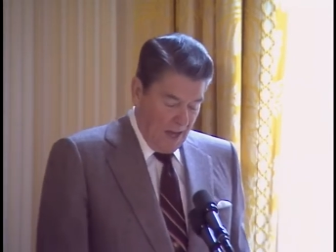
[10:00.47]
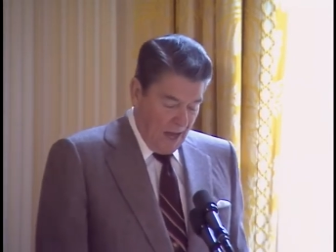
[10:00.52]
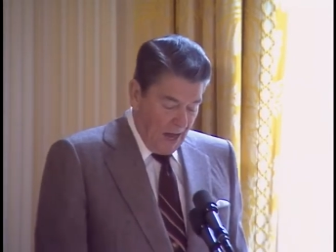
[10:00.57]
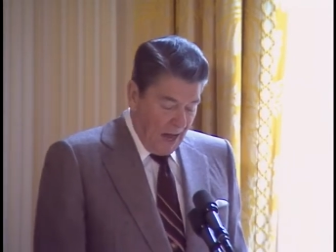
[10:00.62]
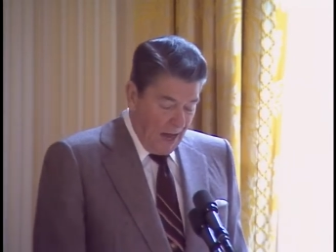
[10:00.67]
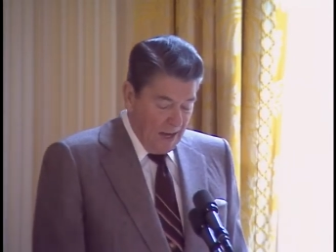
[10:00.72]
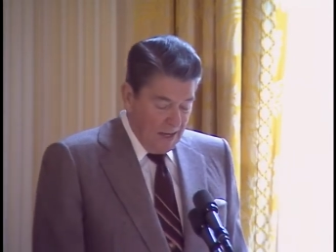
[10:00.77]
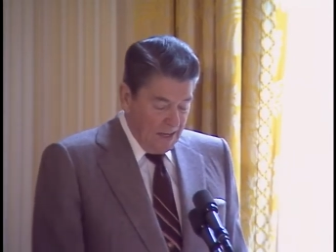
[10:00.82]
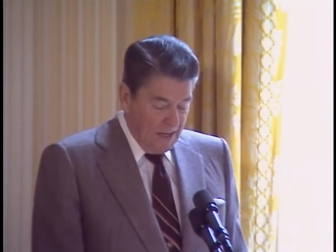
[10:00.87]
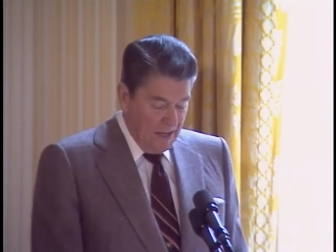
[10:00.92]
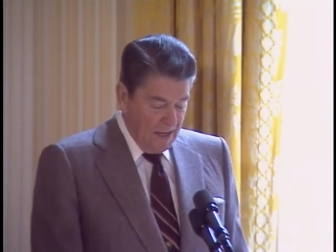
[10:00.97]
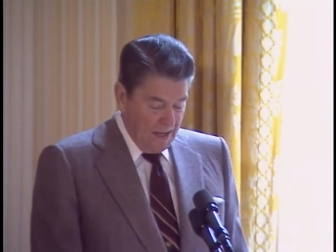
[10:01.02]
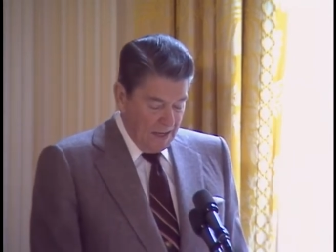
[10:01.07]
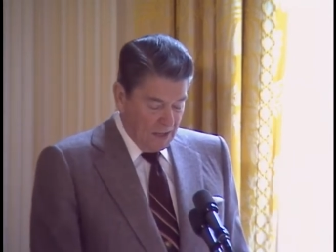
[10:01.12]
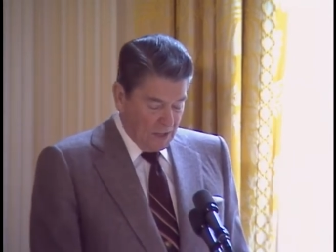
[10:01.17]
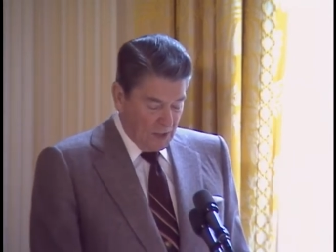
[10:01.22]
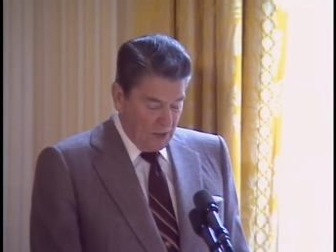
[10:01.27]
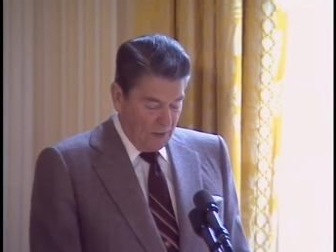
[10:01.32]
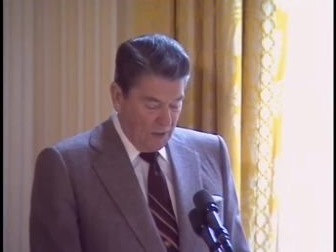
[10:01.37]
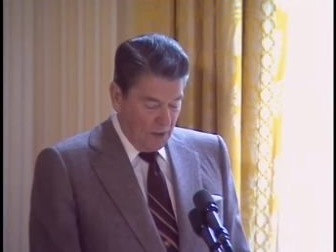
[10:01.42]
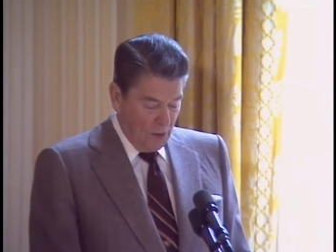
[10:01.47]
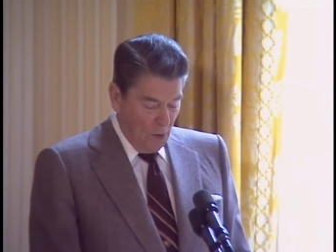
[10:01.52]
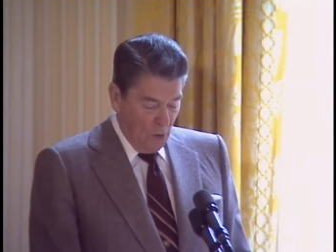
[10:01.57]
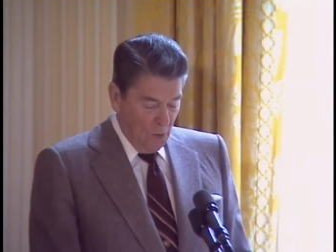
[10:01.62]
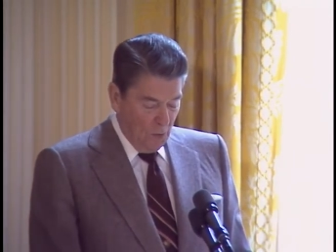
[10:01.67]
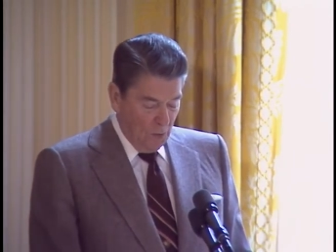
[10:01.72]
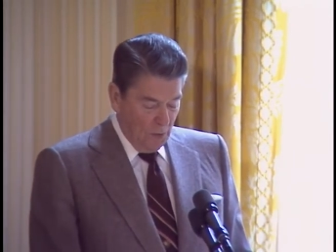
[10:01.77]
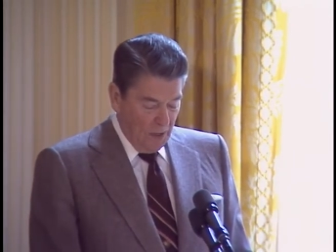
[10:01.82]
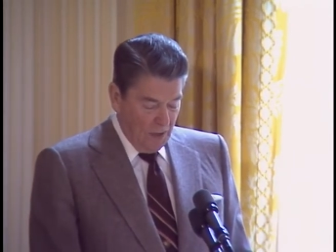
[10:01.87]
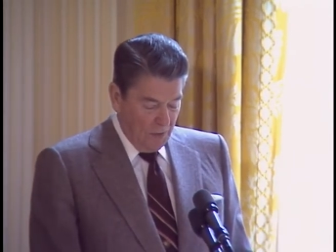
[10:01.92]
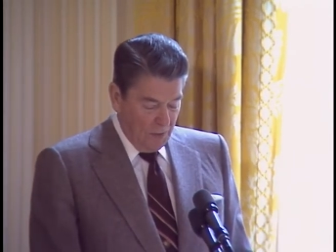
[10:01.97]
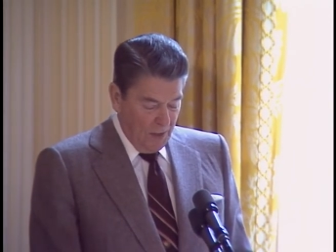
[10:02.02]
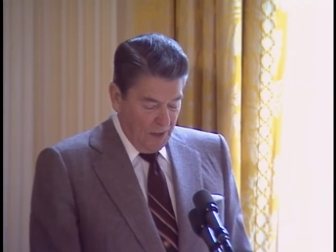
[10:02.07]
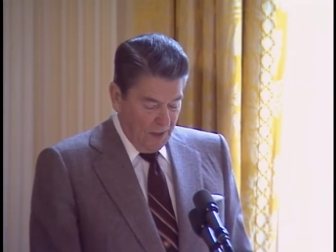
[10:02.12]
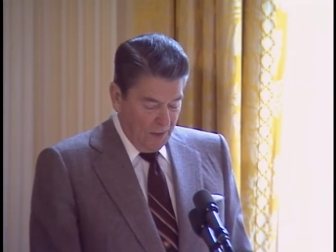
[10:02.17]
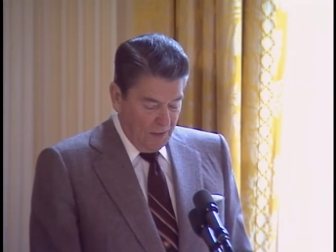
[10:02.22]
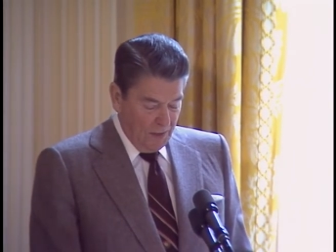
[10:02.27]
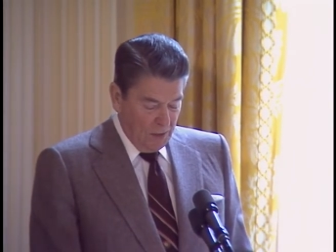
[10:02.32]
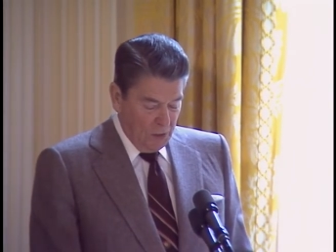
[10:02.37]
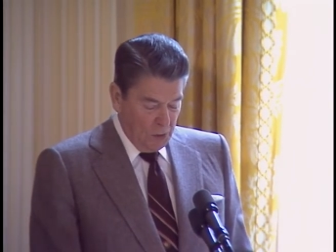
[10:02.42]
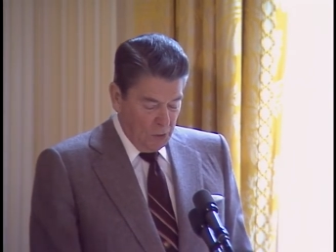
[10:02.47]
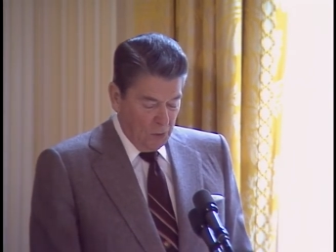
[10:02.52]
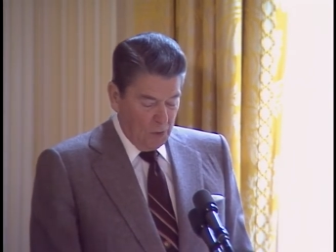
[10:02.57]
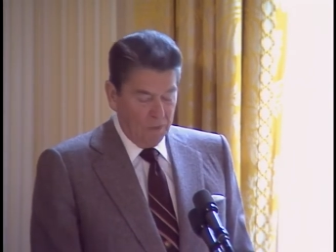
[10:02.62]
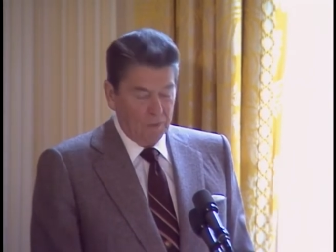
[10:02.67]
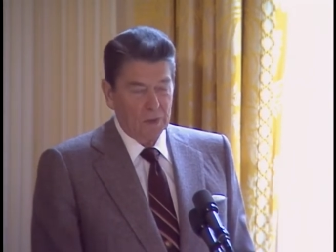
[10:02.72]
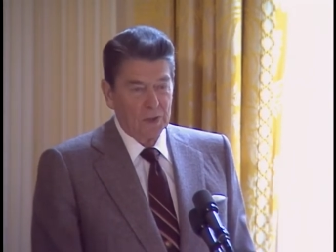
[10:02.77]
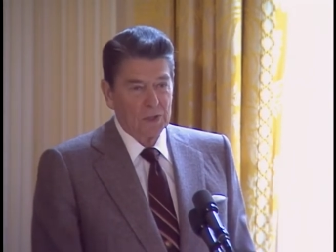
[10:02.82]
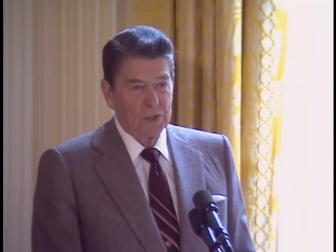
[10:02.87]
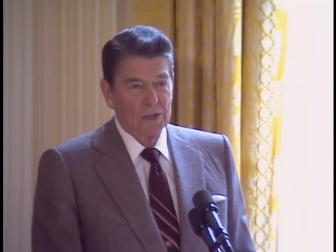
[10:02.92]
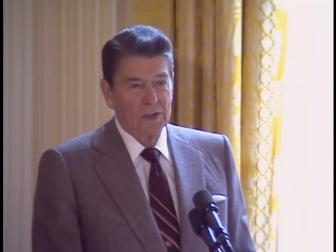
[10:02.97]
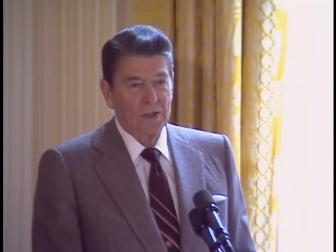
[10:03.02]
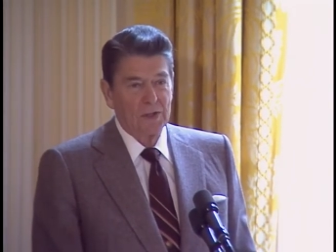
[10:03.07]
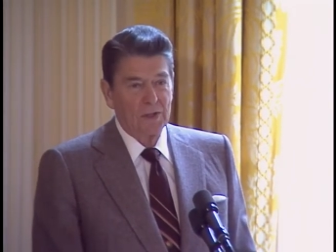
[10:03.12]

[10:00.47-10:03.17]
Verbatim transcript: Ideas are the only thing in this universe